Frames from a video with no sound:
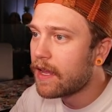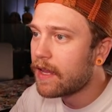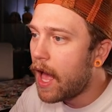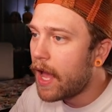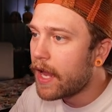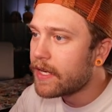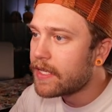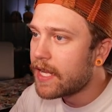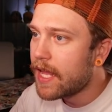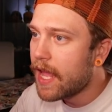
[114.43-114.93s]

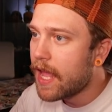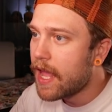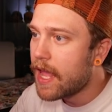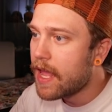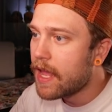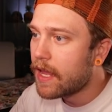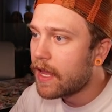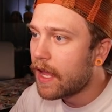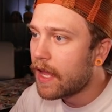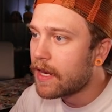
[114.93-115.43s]

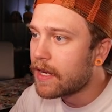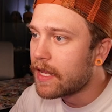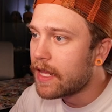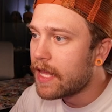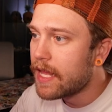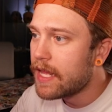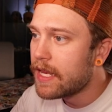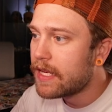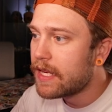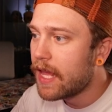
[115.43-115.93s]
and
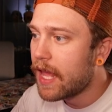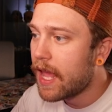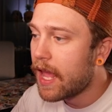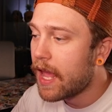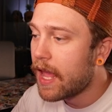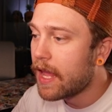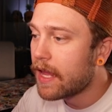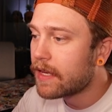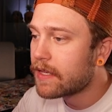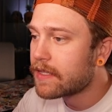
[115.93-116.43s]
he
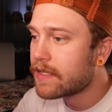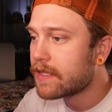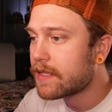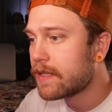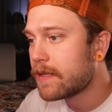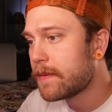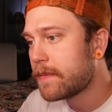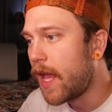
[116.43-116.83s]
takes,